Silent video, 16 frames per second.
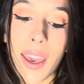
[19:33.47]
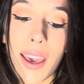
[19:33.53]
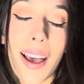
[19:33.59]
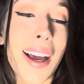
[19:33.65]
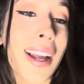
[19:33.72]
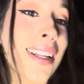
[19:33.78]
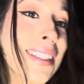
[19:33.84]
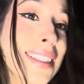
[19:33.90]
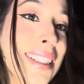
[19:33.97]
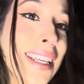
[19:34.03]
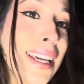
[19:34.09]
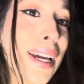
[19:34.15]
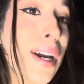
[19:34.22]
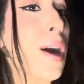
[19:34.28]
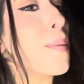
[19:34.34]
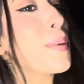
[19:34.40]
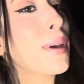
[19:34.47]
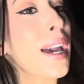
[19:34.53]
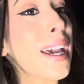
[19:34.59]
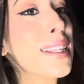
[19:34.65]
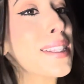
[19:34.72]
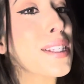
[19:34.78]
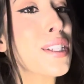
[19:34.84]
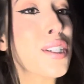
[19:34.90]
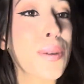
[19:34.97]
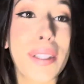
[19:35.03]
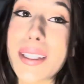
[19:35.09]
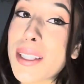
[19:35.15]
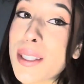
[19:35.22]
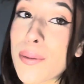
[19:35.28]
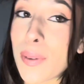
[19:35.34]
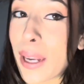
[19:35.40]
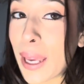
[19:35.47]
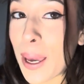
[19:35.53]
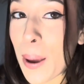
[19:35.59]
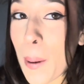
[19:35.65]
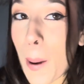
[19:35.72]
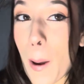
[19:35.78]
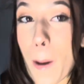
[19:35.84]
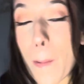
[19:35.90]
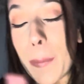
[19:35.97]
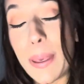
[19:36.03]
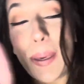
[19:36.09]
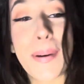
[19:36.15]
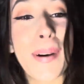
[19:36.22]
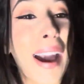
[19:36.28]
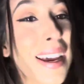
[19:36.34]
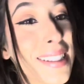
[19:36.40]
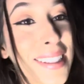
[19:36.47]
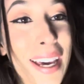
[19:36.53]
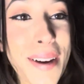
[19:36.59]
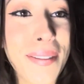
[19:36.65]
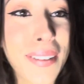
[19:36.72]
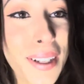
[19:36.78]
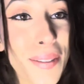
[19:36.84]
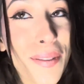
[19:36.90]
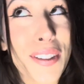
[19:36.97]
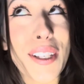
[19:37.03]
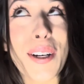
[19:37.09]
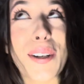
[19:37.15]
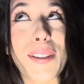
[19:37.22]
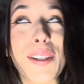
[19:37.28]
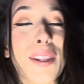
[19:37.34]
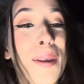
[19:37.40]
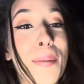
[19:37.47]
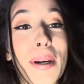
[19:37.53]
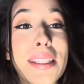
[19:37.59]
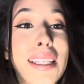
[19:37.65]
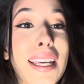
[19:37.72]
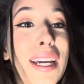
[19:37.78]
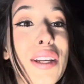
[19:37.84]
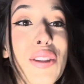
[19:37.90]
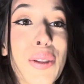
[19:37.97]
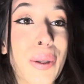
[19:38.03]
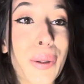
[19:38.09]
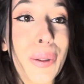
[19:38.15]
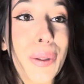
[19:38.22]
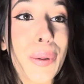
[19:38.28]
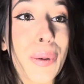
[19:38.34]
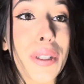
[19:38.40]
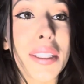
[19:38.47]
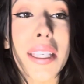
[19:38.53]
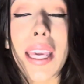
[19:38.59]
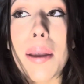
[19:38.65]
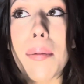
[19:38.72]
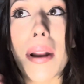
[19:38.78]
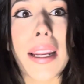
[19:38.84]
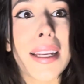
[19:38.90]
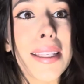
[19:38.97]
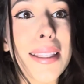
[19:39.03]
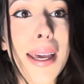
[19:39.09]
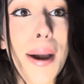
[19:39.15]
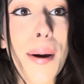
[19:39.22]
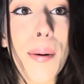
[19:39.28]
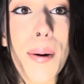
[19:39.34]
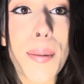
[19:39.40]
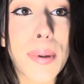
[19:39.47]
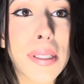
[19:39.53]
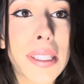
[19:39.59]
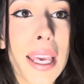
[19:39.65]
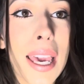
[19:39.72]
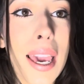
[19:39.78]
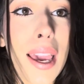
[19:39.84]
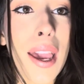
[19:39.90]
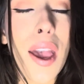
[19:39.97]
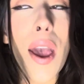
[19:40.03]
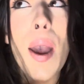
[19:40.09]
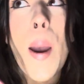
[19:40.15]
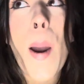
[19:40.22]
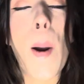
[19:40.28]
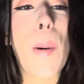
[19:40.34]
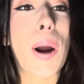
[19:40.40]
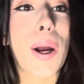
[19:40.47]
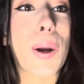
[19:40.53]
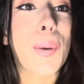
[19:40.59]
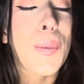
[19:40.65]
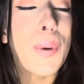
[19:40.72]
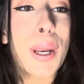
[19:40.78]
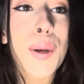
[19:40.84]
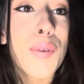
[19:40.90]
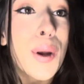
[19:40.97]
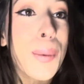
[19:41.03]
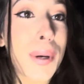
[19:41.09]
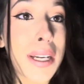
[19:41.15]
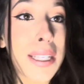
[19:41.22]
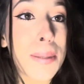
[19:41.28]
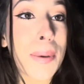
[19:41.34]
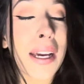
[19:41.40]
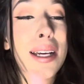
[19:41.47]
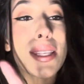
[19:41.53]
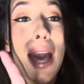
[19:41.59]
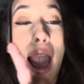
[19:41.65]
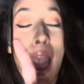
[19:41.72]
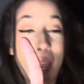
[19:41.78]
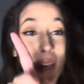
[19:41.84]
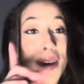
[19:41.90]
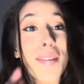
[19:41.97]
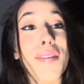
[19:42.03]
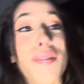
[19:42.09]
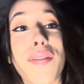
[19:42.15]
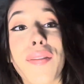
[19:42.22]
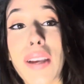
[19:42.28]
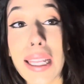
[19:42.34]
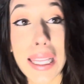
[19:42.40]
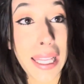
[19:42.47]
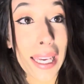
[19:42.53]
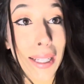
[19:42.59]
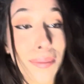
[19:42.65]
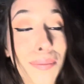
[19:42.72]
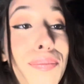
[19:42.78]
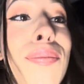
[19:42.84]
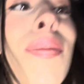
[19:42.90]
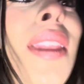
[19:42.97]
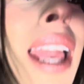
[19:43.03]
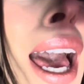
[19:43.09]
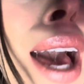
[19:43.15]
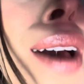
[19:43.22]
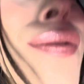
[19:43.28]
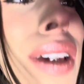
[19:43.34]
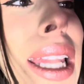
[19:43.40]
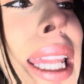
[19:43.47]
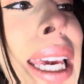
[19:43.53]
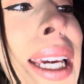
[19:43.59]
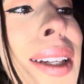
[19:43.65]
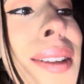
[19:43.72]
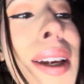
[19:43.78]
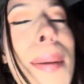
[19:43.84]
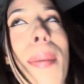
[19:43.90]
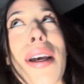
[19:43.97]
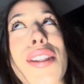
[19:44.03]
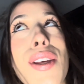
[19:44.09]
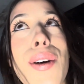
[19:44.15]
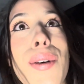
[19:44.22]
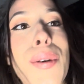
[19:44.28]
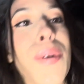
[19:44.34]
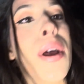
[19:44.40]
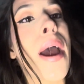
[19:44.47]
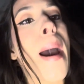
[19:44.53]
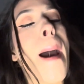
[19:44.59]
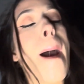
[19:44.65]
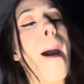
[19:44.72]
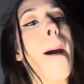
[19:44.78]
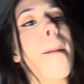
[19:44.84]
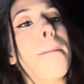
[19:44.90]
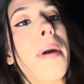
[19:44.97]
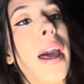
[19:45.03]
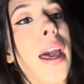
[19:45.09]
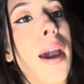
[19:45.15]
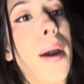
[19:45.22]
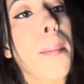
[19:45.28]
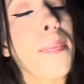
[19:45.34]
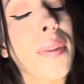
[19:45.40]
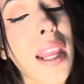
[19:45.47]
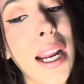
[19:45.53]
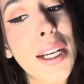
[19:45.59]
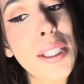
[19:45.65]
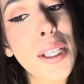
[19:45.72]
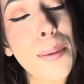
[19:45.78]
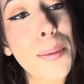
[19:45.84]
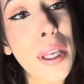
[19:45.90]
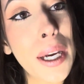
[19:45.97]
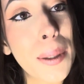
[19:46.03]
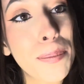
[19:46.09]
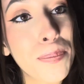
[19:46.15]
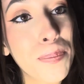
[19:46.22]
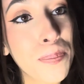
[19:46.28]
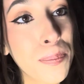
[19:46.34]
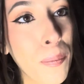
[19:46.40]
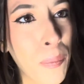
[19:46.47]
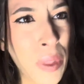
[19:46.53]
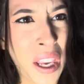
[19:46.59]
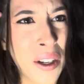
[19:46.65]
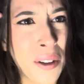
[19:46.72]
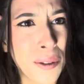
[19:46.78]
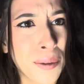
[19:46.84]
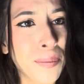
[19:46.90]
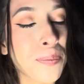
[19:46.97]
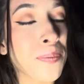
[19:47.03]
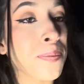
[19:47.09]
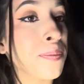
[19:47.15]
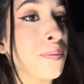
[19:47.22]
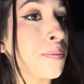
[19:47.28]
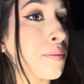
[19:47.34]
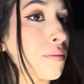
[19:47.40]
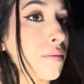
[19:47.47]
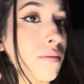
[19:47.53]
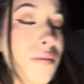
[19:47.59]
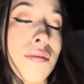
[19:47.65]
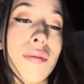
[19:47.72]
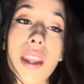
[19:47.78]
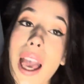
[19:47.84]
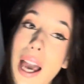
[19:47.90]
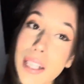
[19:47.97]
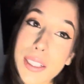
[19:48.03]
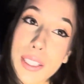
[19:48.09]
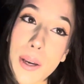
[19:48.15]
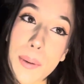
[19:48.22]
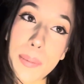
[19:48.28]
honestly, I hope you guys enjoyed this video. I hope you guys got ready to go to the bodega too, or to get ready to stay at home all day, or whatever it was, because I feel it in my soul. But I just hope that you guys